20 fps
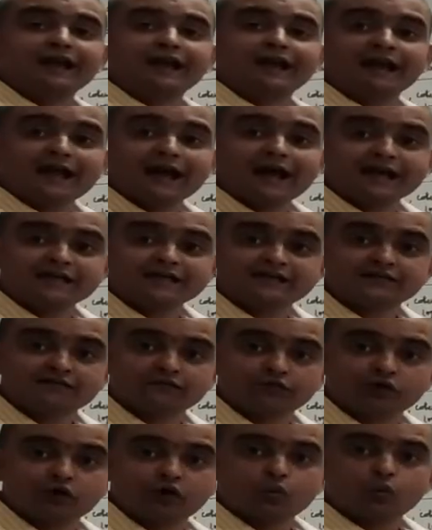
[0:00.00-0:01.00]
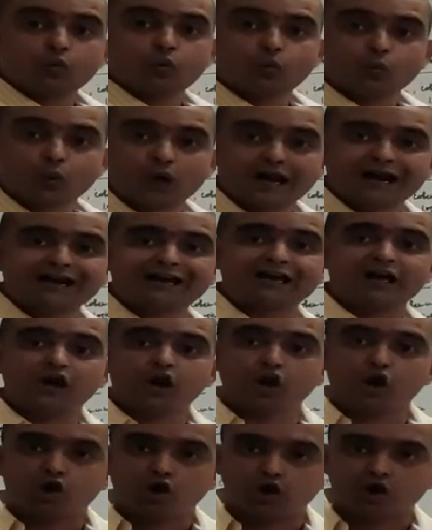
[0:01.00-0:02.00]
lasts for
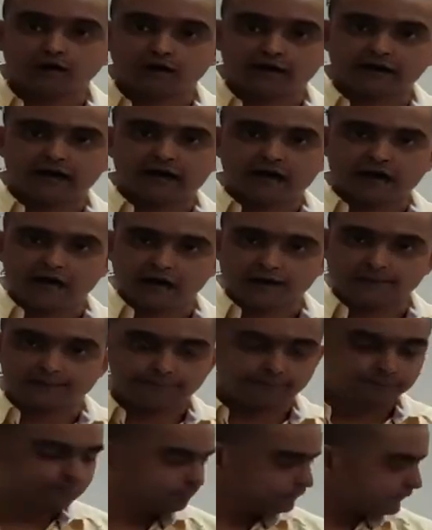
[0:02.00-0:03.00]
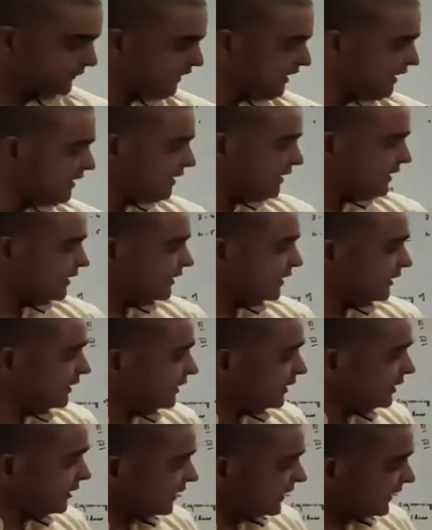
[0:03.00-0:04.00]
1 long hour.
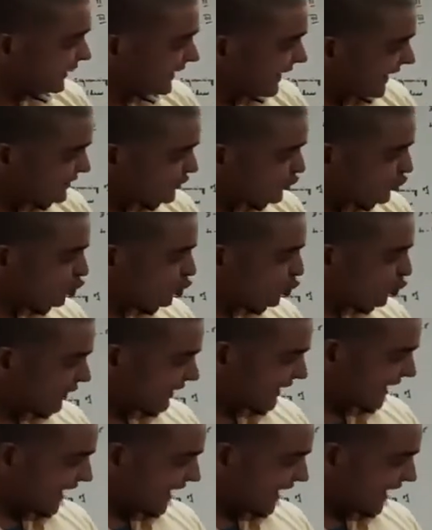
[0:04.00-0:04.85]
It has 2